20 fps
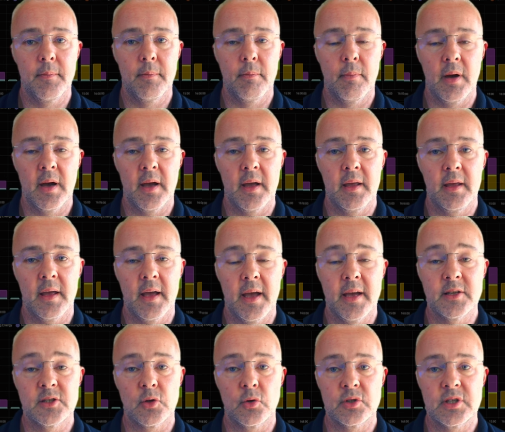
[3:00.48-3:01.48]
my air
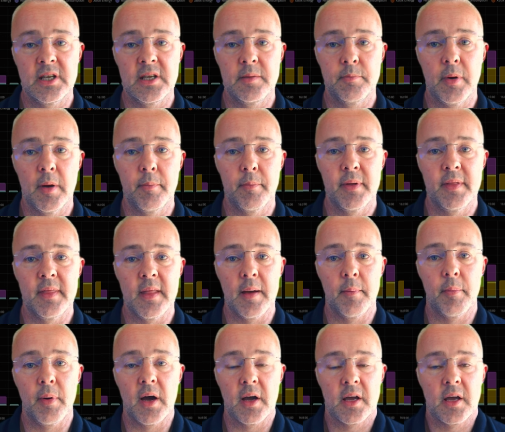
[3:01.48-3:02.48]
source heat pump in there,
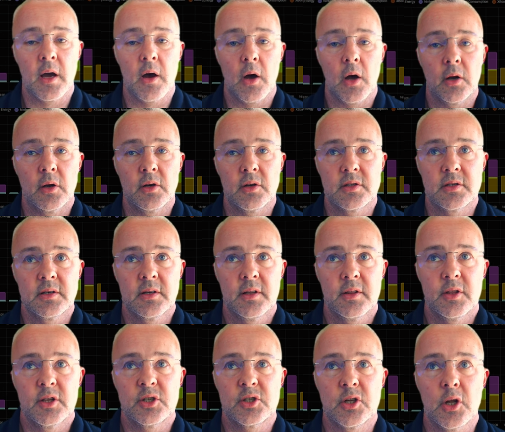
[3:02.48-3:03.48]
but I can't,
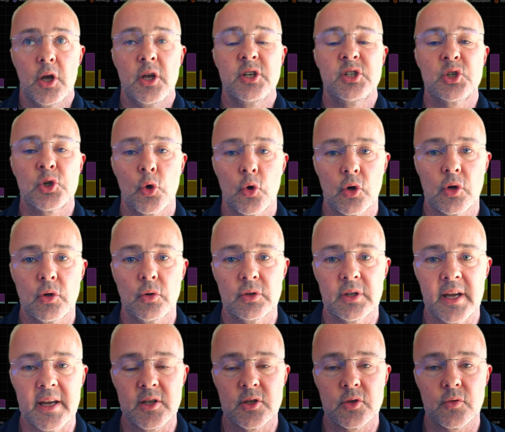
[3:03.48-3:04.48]
there's no historical
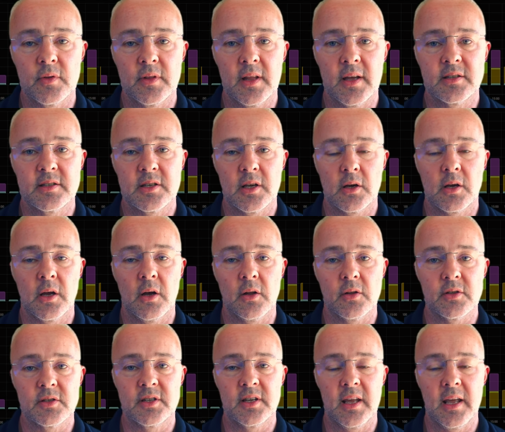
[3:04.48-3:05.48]
data in there, so I
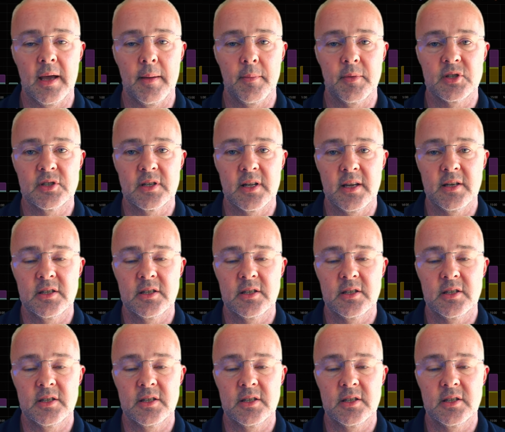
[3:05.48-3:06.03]
can't see how much